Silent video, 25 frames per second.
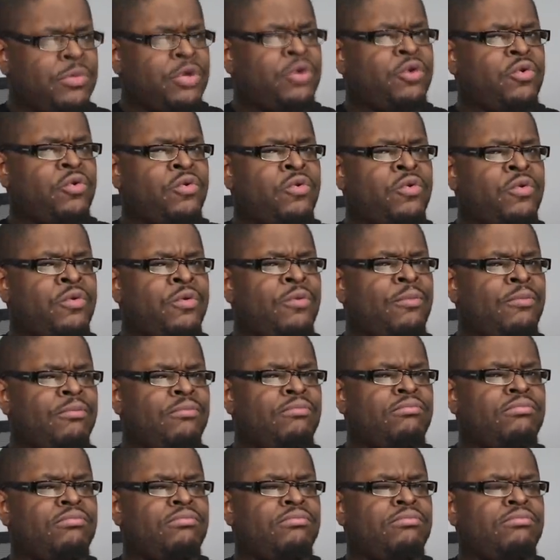Cool?
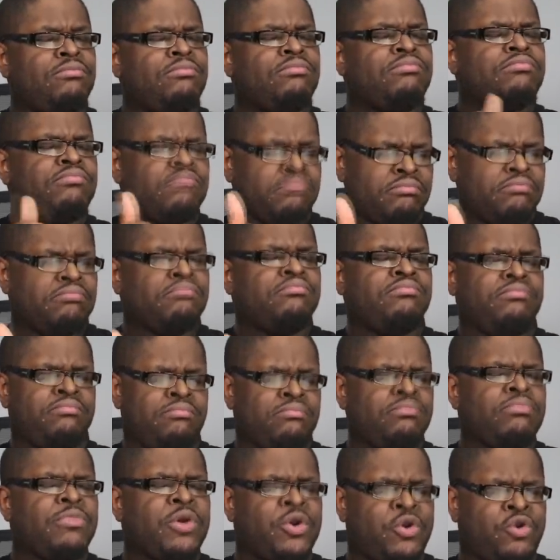
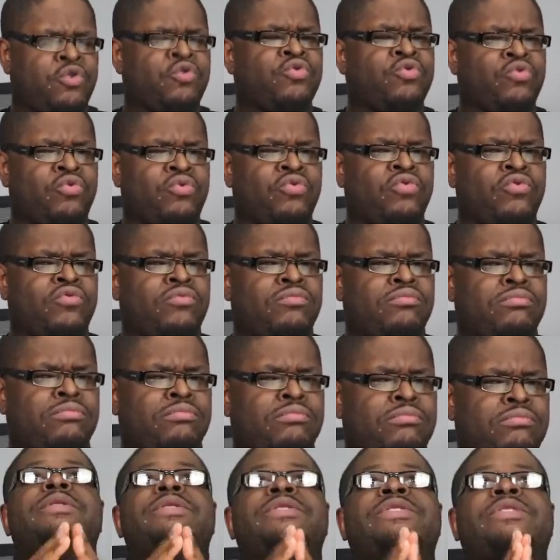Cool.
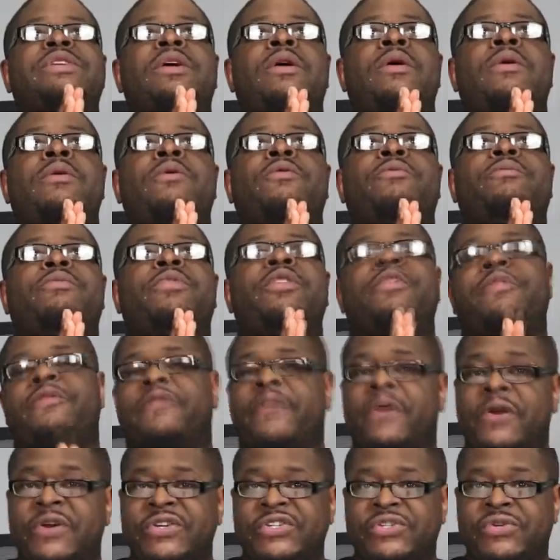So, the
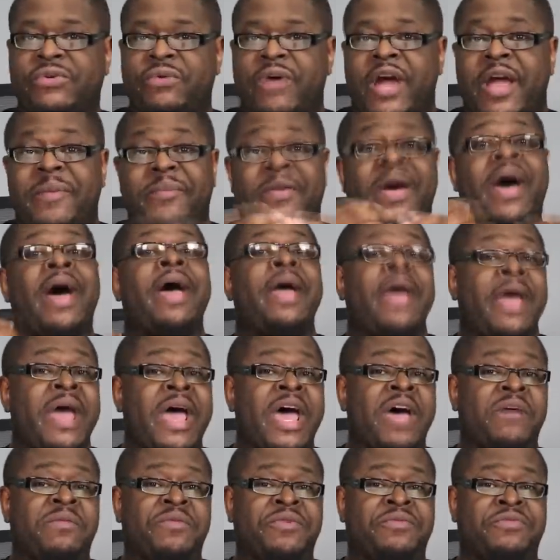first gripe I
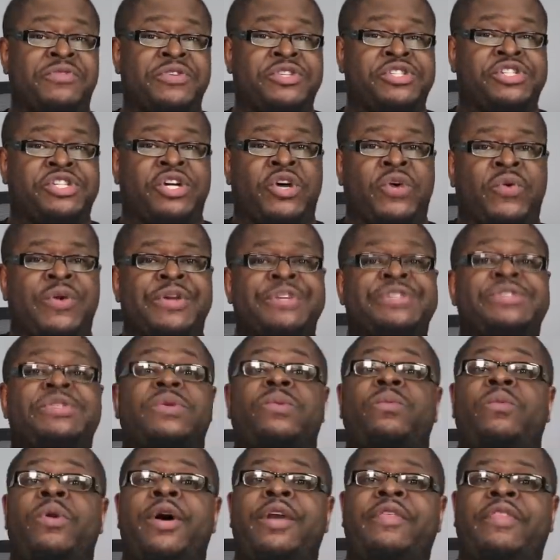have with the show is the
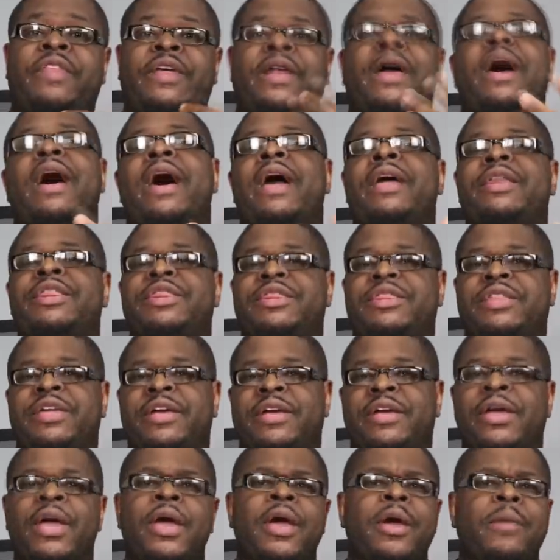one that I
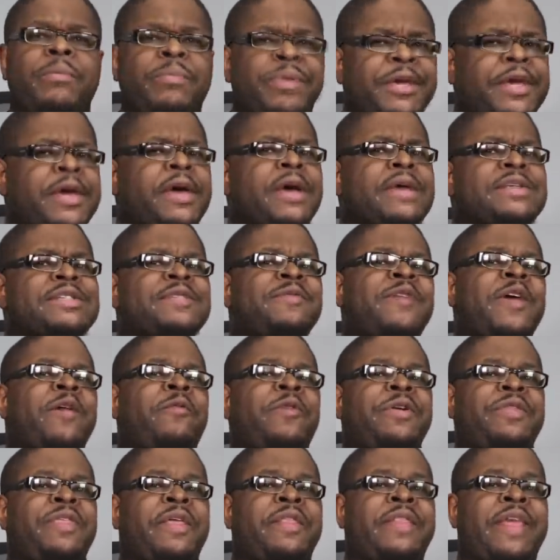think, because of
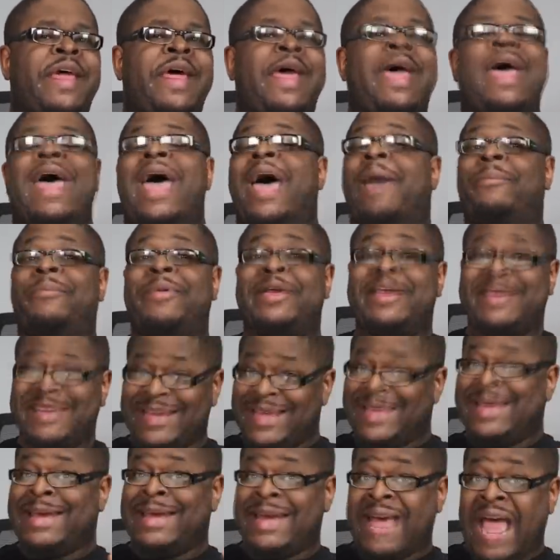everything that happened
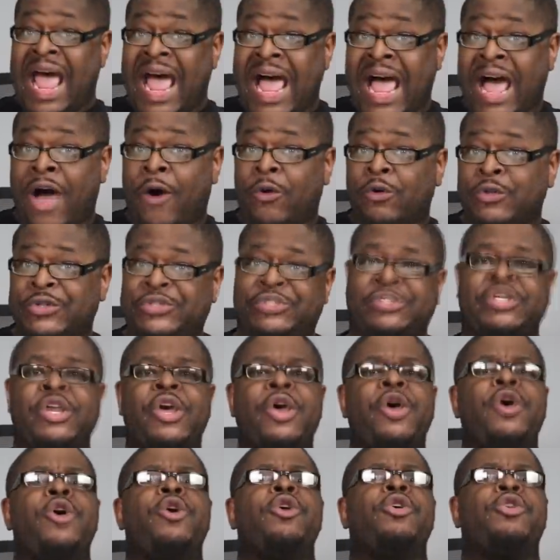in the house,
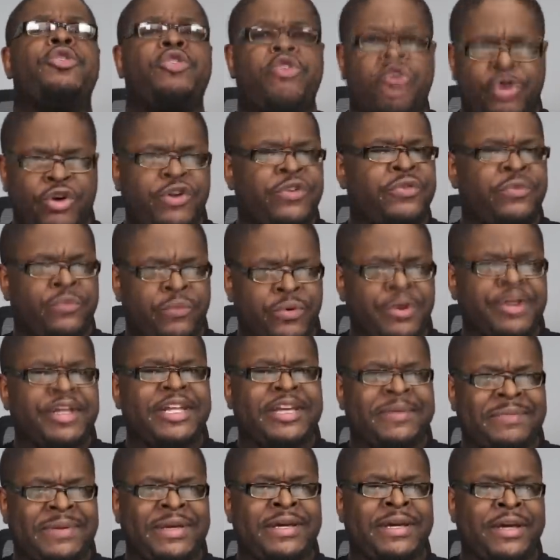couldn't
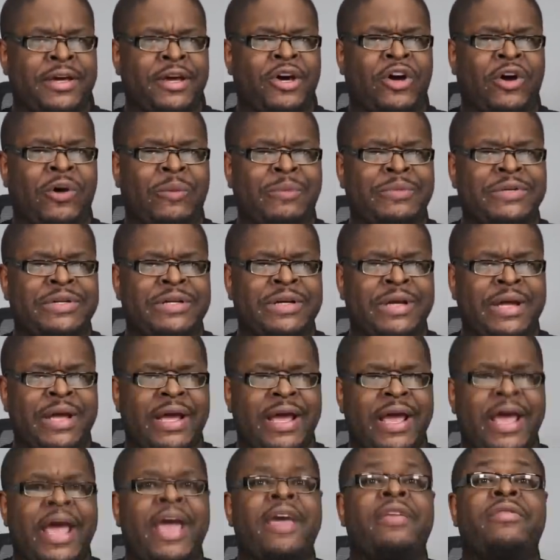really be helped.
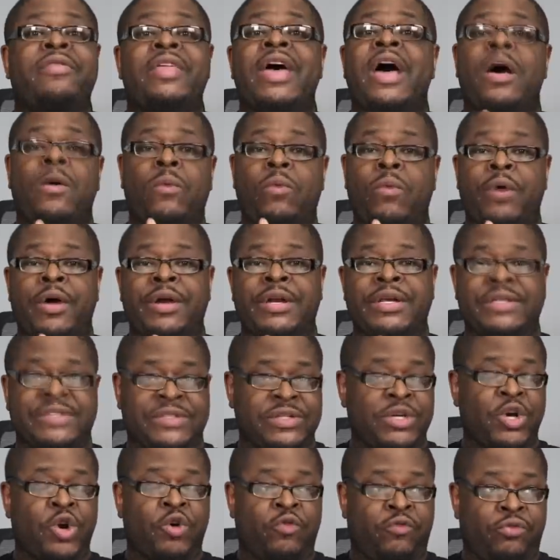And that one is
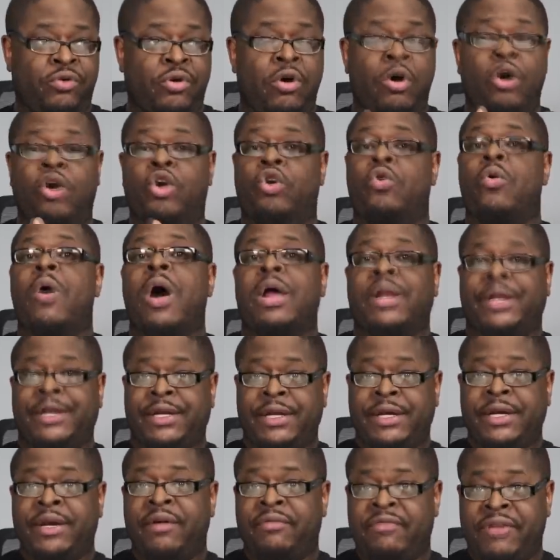the overall
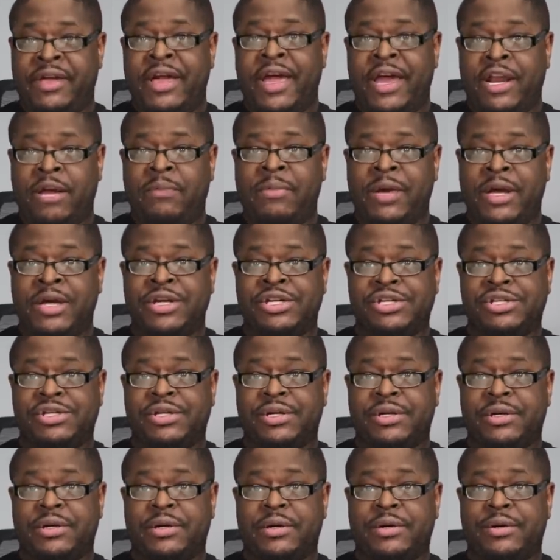quality of the animation.